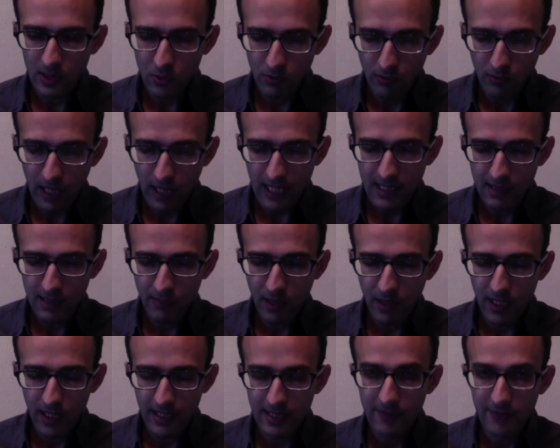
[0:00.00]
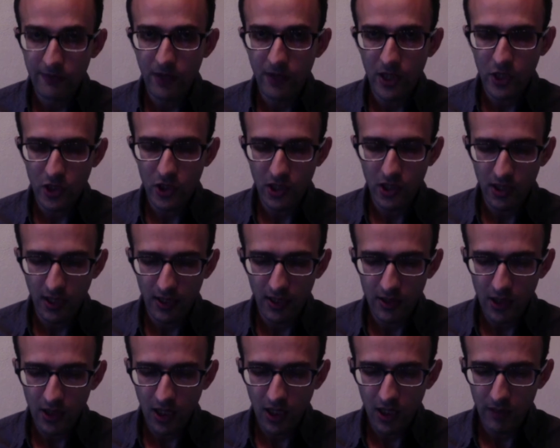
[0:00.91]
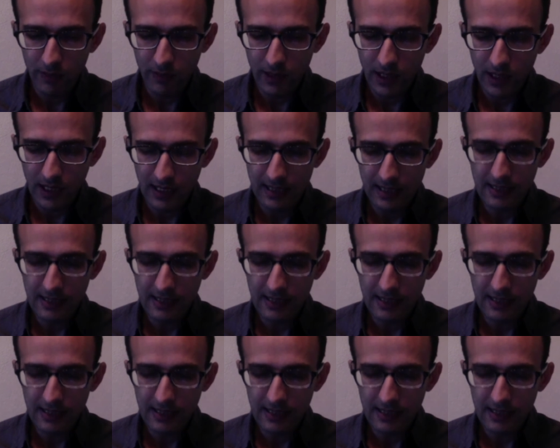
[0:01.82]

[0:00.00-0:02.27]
to maximize its functional autonomy,